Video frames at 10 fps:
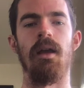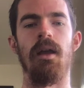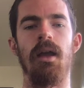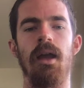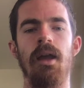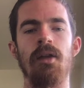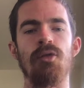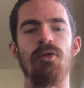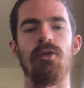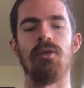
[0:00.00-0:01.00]

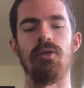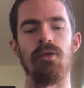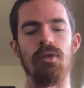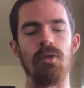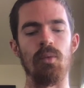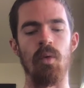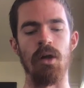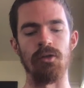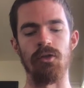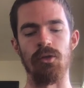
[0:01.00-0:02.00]
and you
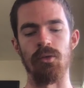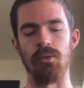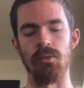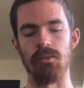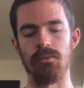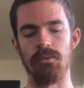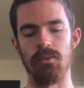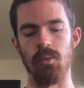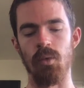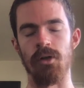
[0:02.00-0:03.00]
want to
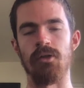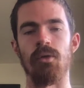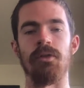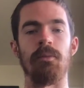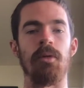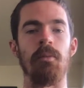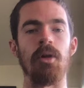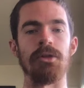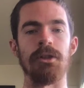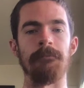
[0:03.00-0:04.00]
work towards a
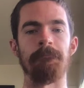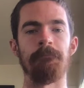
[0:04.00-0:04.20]
promotion.